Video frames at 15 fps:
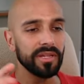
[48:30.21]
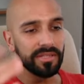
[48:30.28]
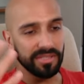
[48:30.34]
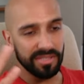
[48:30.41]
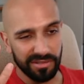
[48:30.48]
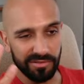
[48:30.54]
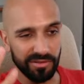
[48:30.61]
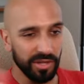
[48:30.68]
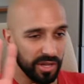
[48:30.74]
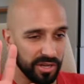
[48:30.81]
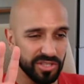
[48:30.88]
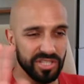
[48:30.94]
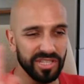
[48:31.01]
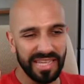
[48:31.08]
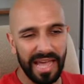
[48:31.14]
to
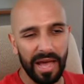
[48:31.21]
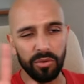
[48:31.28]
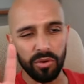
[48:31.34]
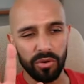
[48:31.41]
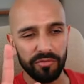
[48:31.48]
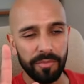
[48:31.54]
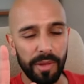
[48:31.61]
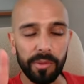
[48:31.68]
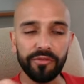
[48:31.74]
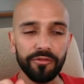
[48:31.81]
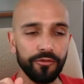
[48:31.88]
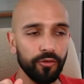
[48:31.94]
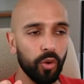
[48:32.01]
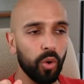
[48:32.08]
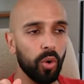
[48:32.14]
the count of maybe
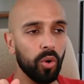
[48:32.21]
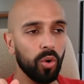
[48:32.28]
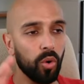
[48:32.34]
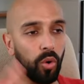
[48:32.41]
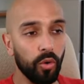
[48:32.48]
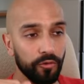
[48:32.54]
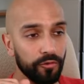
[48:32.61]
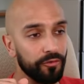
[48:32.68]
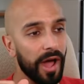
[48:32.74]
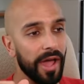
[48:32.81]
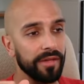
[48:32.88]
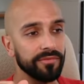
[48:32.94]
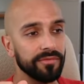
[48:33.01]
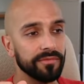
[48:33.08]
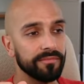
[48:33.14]
4 or
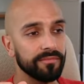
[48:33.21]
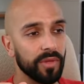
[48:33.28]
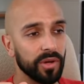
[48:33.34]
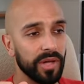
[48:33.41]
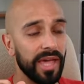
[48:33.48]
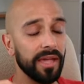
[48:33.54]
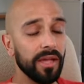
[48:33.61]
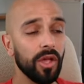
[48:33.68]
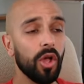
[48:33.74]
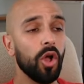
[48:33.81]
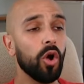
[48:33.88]
5, okay?